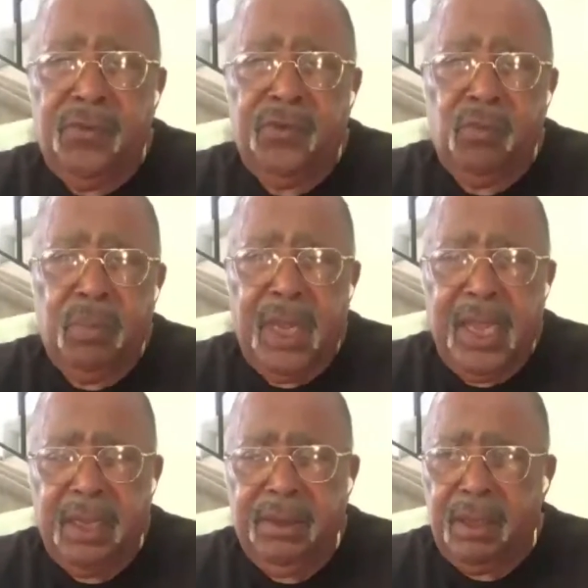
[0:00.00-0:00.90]

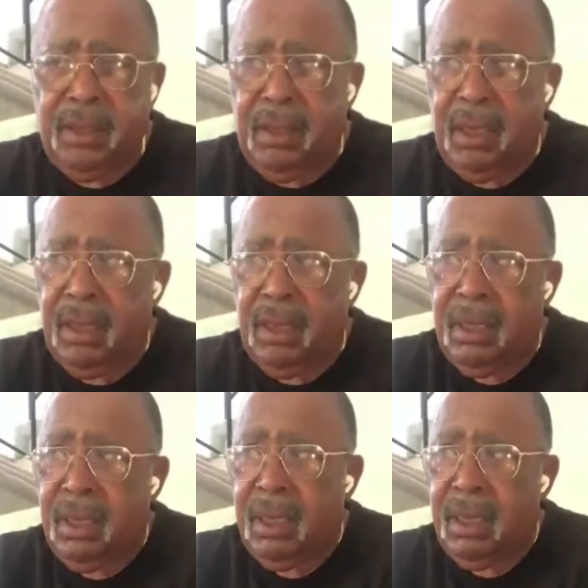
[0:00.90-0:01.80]
blacks in
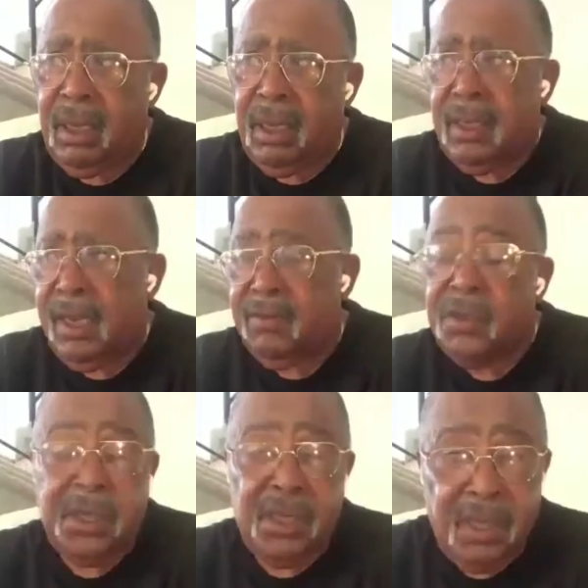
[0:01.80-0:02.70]
the Navy.
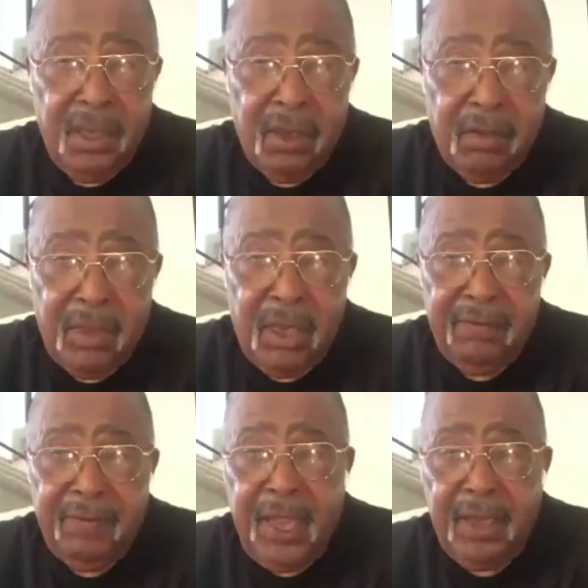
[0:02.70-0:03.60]
Still is, matter
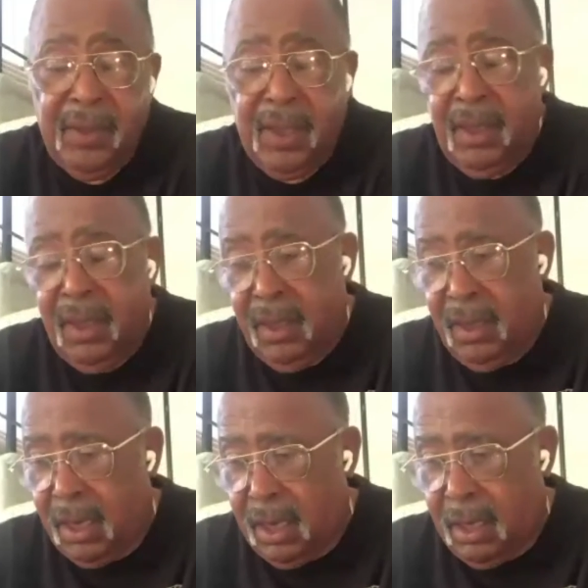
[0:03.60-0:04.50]
of fact.
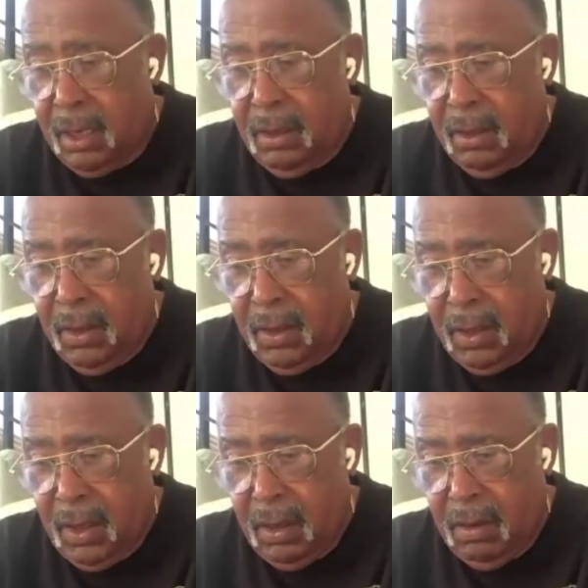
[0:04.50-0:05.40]
Uh,
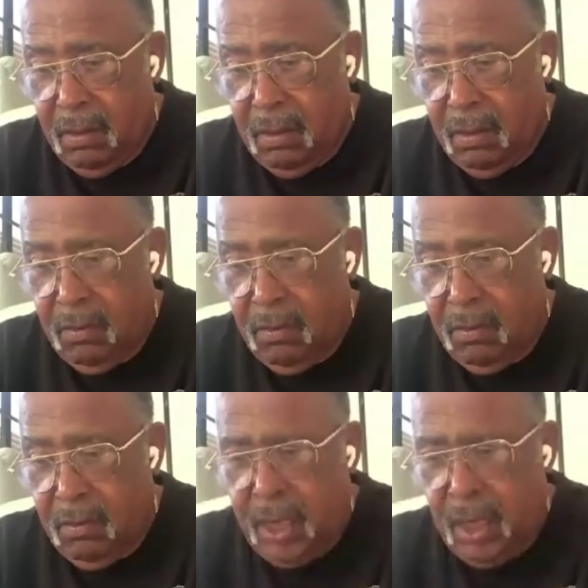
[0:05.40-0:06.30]

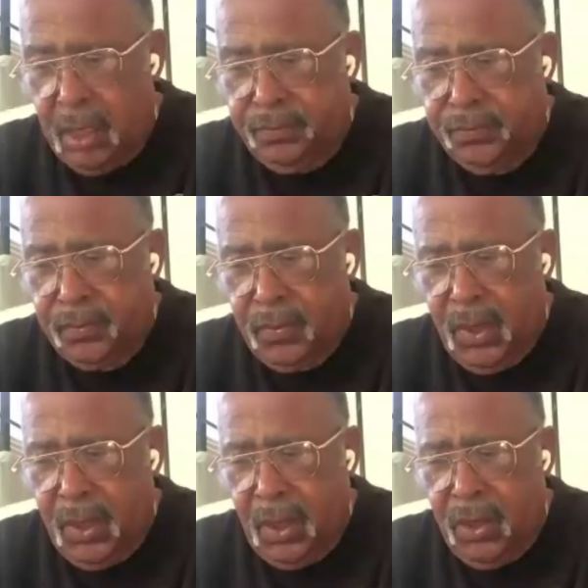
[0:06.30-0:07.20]
and
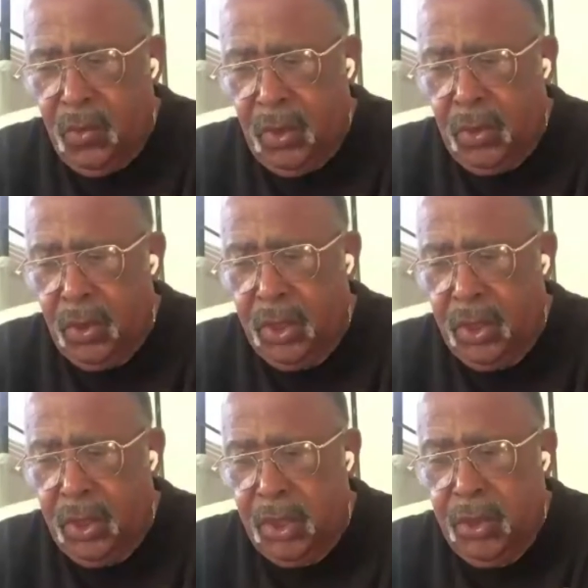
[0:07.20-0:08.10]
you were going to
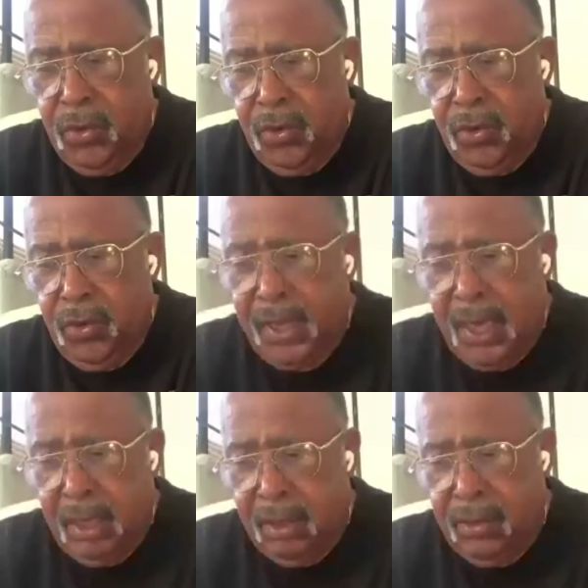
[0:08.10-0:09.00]
incur certain
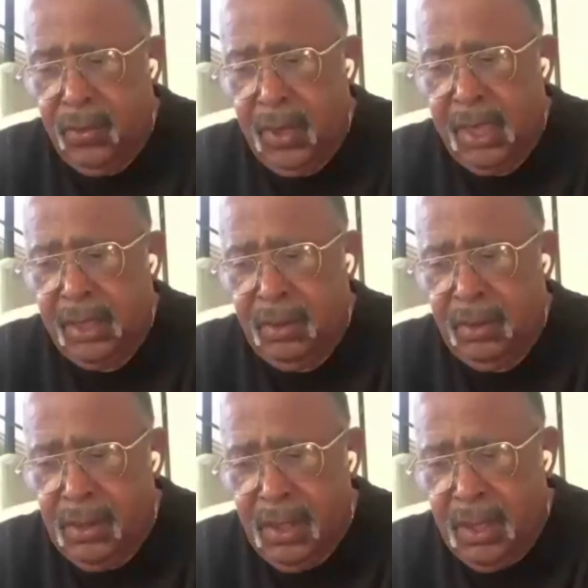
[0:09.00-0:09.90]
things, and you had to
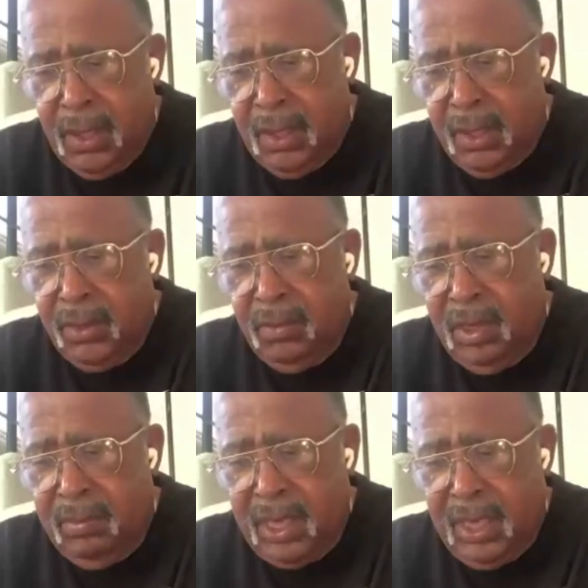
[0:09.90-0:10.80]

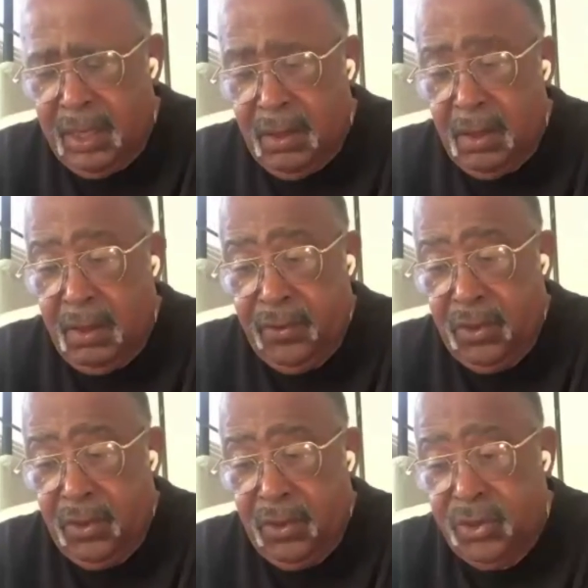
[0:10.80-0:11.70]
be man enough
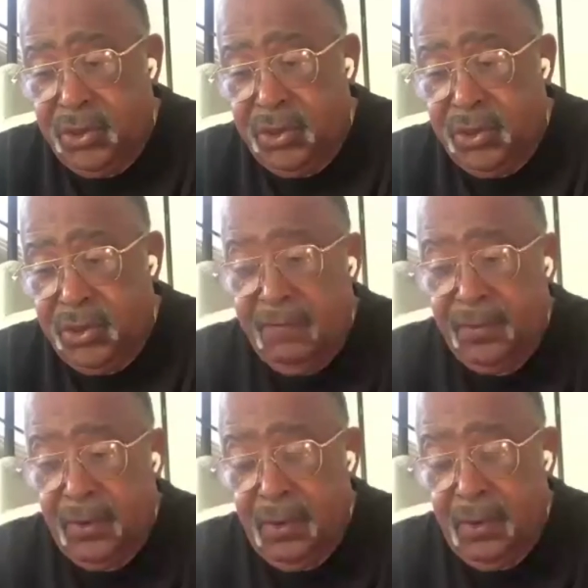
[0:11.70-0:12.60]
or attuned enough
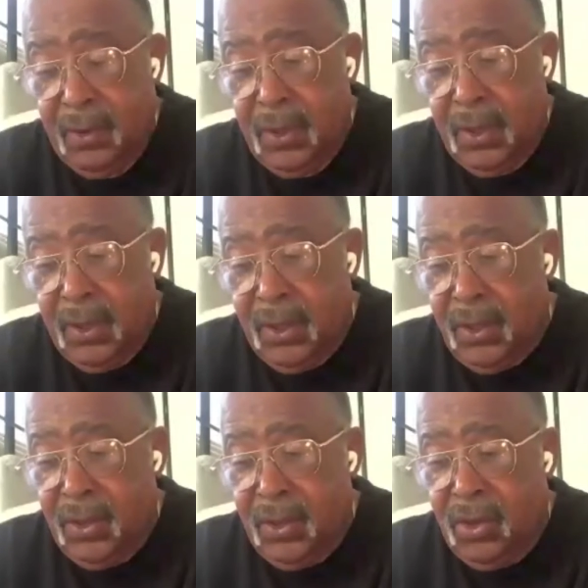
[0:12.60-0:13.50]
or
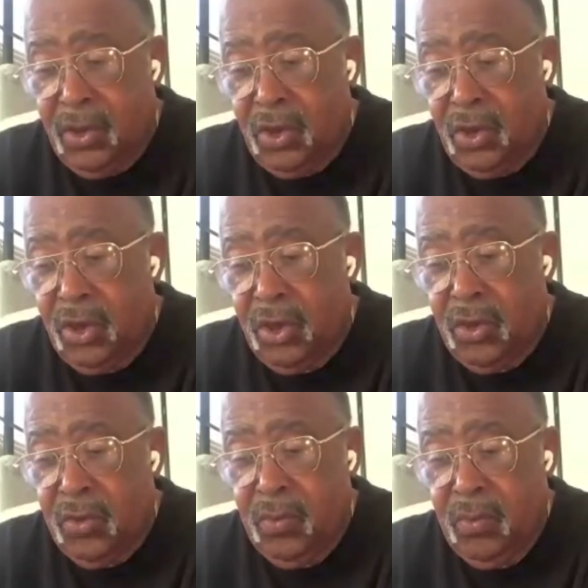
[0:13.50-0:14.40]
or